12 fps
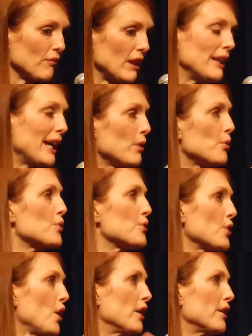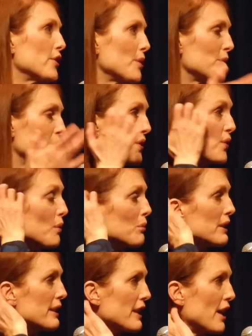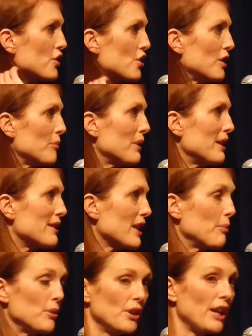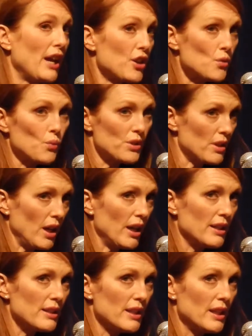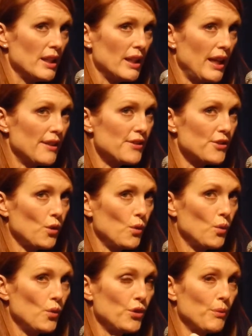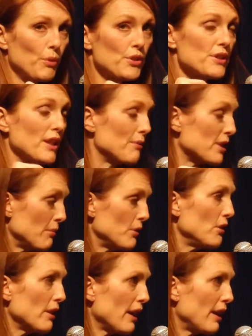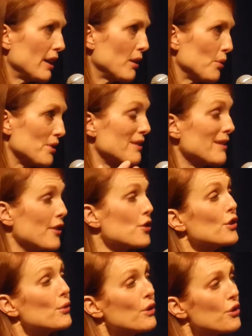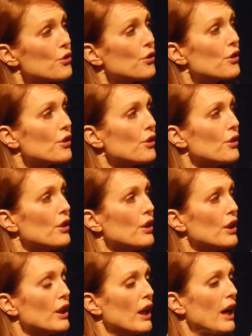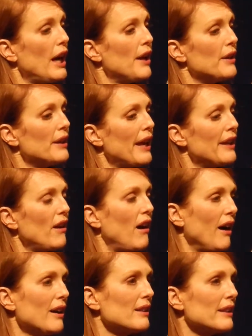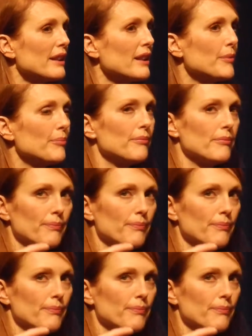language was gone in terms of his verbalization, but his communication was not. And so the person I was communicating was essentially Richard. And oddly,